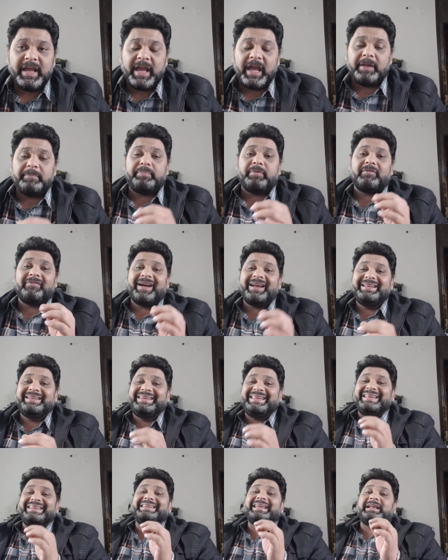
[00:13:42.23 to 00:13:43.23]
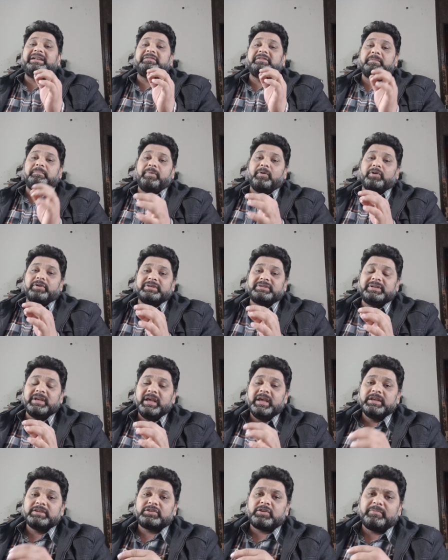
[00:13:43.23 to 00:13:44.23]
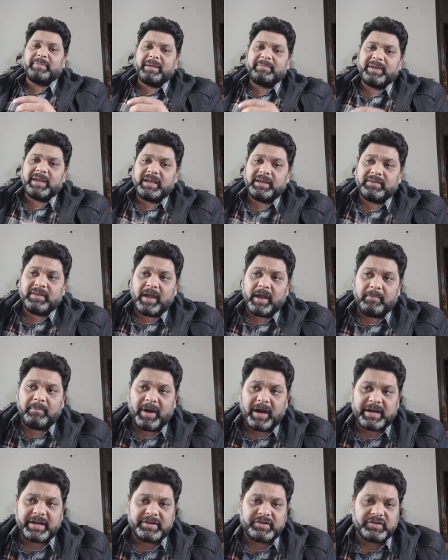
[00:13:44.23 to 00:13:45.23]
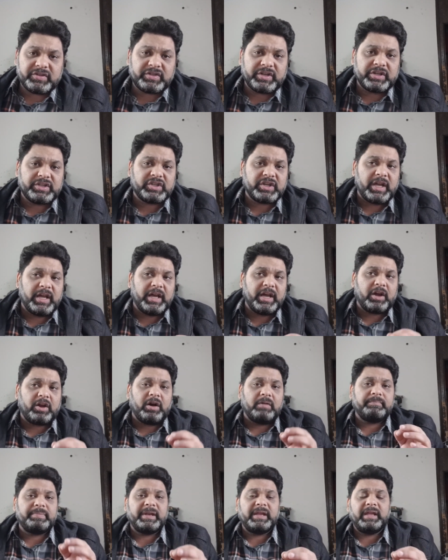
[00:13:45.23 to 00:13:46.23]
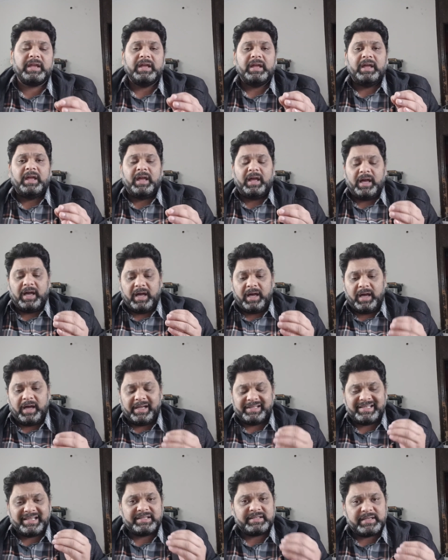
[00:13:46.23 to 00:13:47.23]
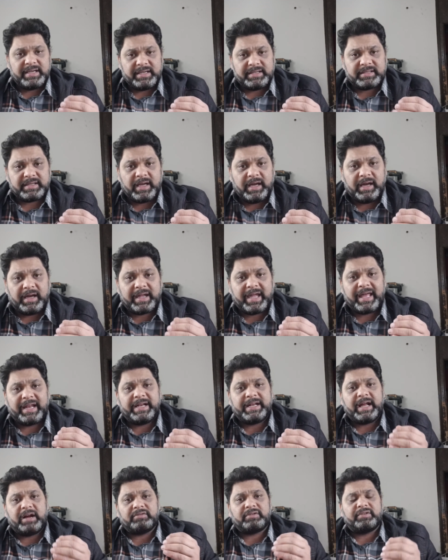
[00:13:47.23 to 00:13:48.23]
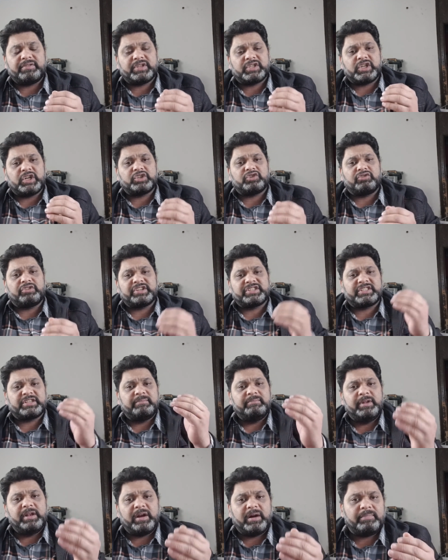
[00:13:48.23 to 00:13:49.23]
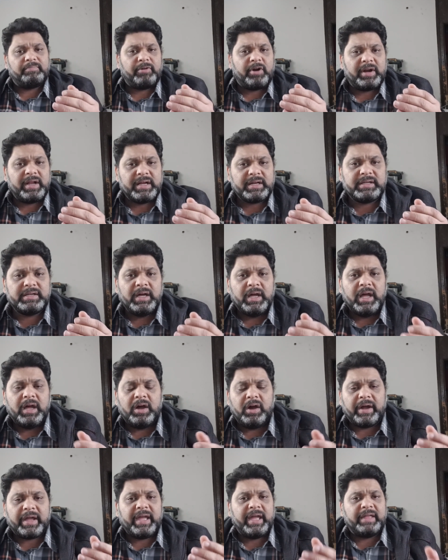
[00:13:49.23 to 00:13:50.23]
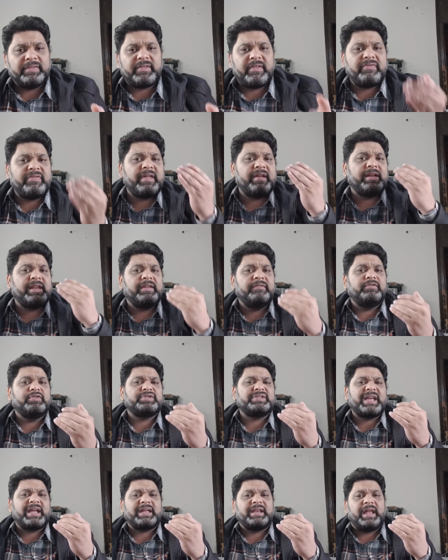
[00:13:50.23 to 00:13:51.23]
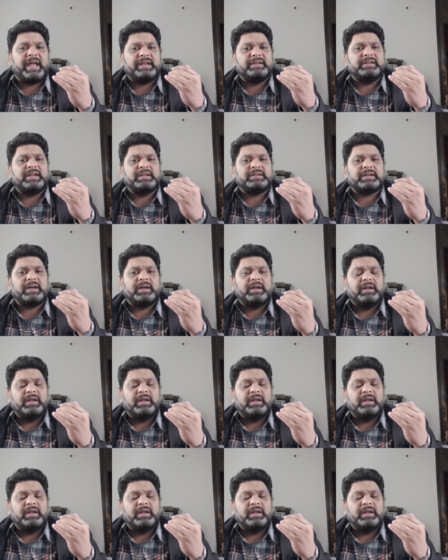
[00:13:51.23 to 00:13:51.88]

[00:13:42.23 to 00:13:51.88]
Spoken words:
and provide detailed reports. So maybe the market research agencies carried out a research on a similar product, okay, and then they'll give you second-hand data,